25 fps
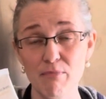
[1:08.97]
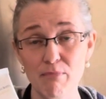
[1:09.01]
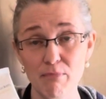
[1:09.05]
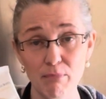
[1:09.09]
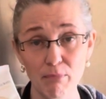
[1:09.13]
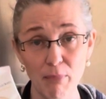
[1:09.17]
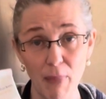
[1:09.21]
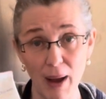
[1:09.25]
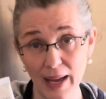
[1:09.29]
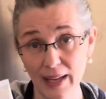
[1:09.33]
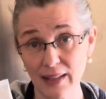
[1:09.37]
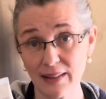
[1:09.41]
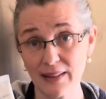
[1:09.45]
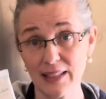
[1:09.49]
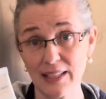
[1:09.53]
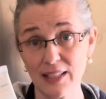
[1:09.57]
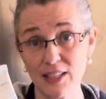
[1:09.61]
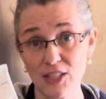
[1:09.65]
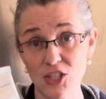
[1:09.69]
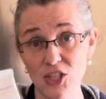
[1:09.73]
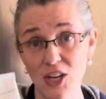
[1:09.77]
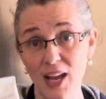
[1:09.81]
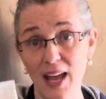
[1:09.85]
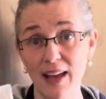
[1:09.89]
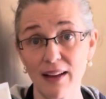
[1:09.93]

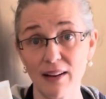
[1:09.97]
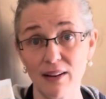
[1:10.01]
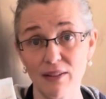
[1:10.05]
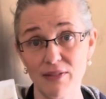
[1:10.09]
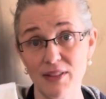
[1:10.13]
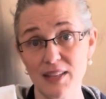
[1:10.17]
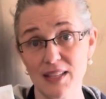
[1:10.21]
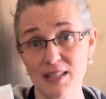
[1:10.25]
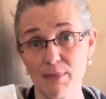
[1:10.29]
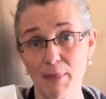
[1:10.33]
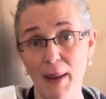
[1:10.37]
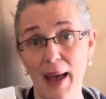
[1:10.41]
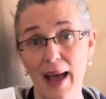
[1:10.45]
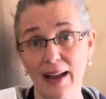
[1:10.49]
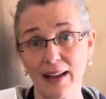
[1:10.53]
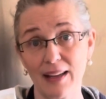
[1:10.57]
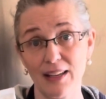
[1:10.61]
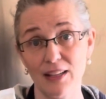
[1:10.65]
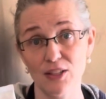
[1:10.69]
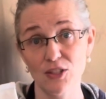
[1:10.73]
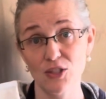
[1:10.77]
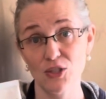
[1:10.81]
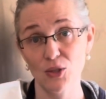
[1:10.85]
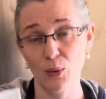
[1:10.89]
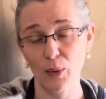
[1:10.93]
mileage out of this
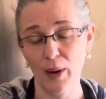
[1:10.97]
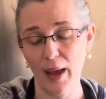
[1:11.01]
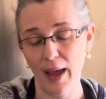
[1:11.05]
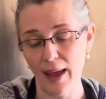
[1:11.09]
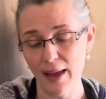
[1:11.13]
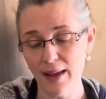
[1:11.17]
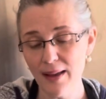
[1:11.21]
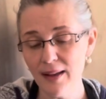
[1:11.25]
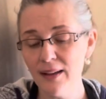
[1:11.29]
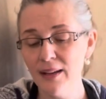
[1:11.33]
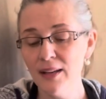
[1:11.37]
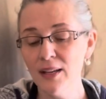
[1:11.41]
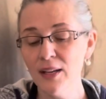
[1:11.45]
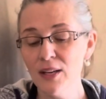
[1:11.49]
package, okay?